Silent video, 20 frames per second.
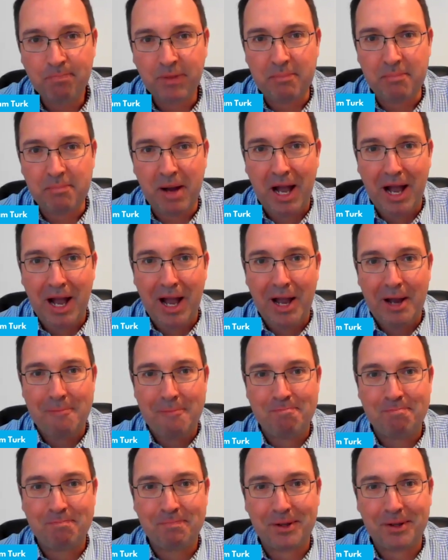but
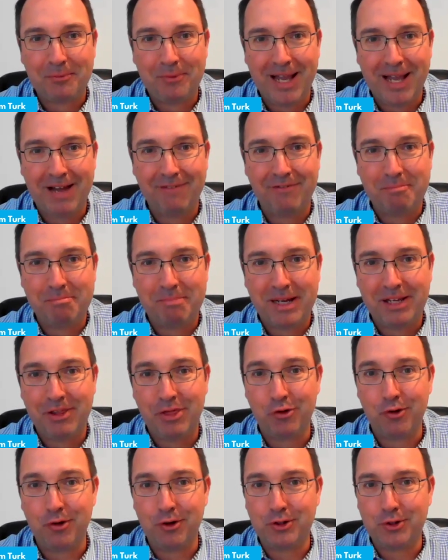we haven't been
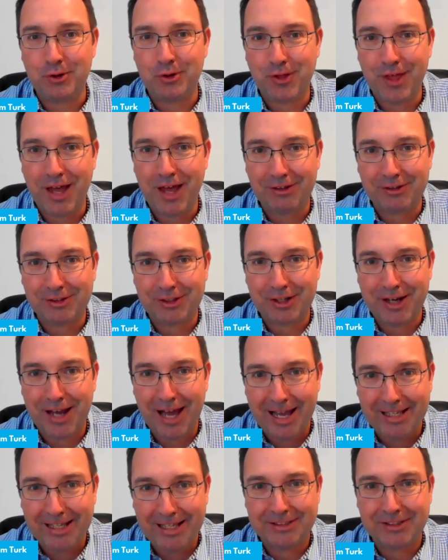through a
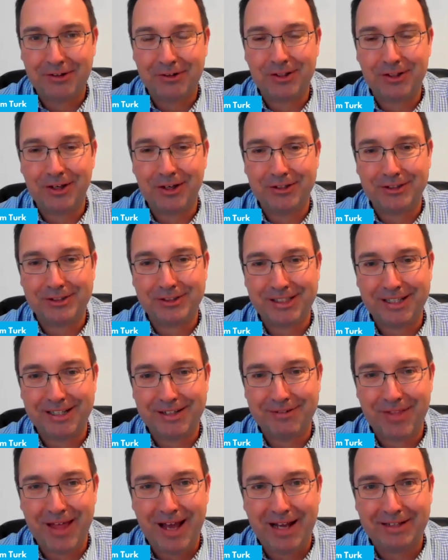2008, and I'd like to see
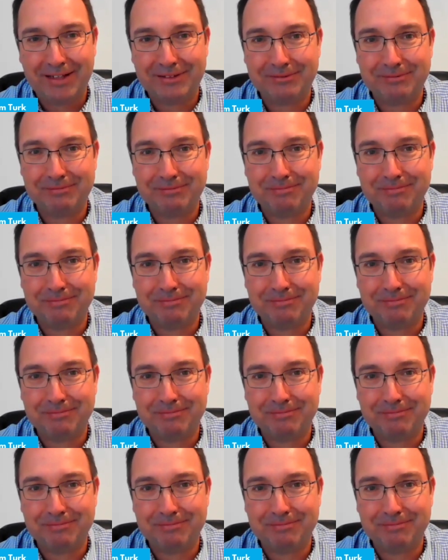if that